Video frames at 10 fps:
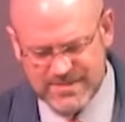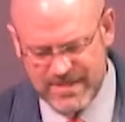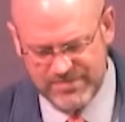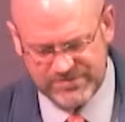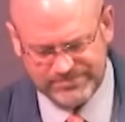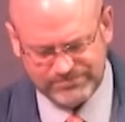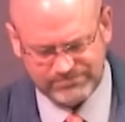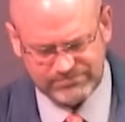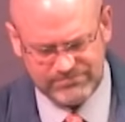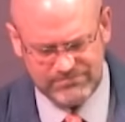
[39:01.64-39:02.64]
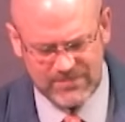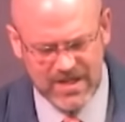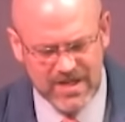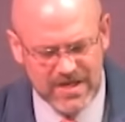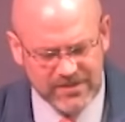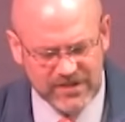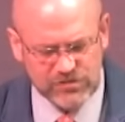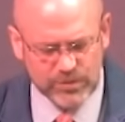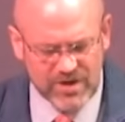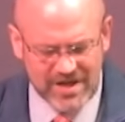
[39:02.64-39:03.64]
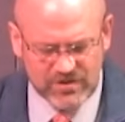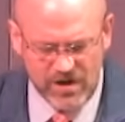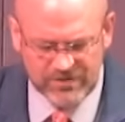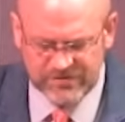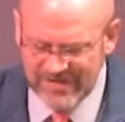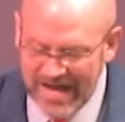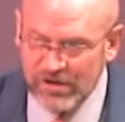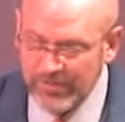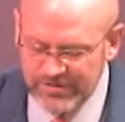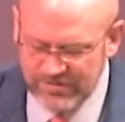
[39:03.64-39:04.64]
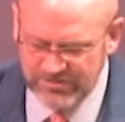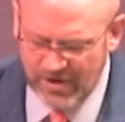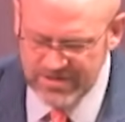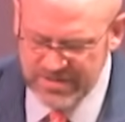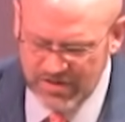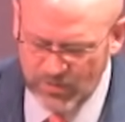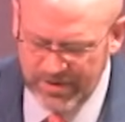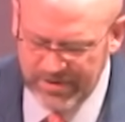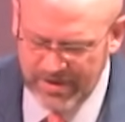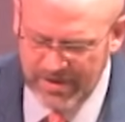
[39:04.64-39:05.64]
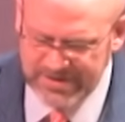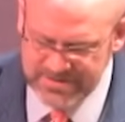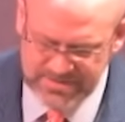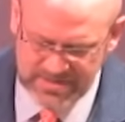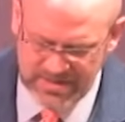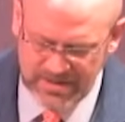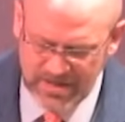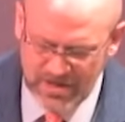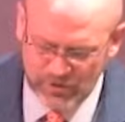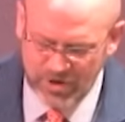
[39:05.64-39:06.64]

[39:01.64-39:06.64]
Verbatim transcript: concepts. These were not called sacraments as far as anyone uh, can see,